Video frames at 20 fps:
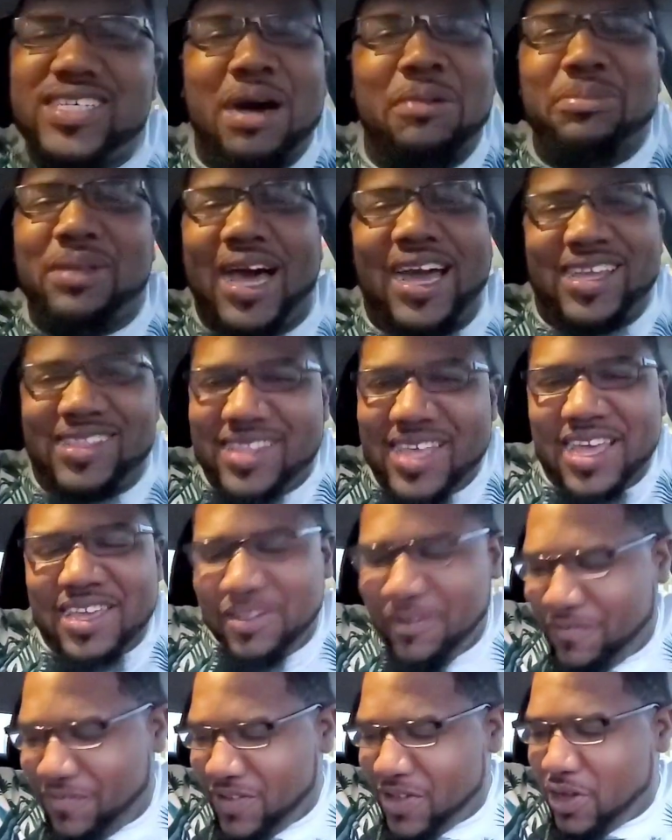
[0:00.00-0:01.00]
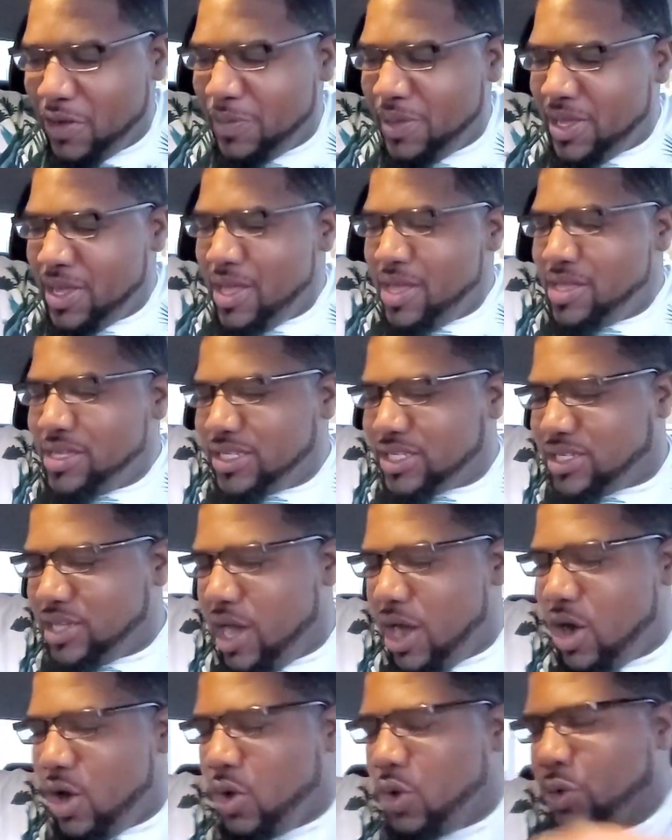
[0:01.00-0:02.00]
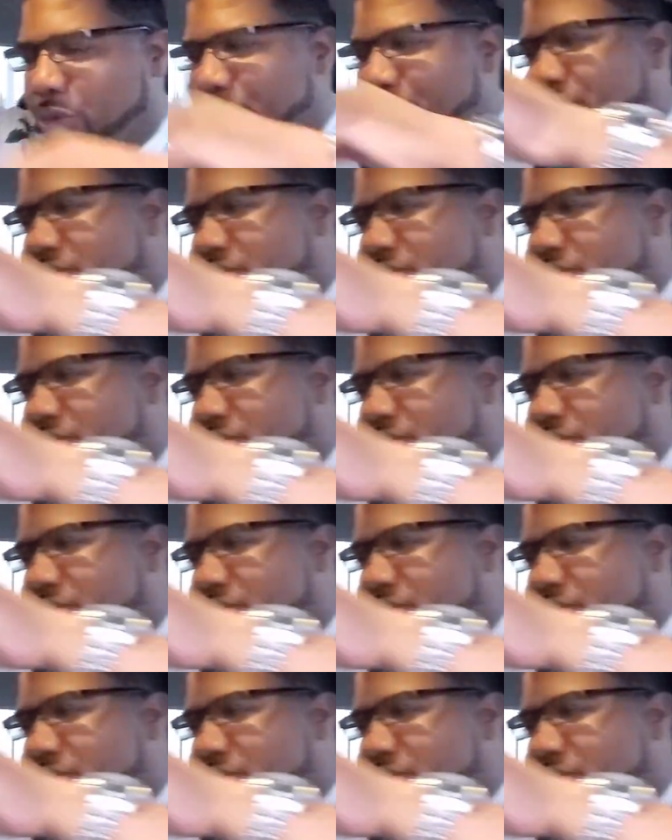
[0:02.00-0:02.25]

something like that. You feel me? So,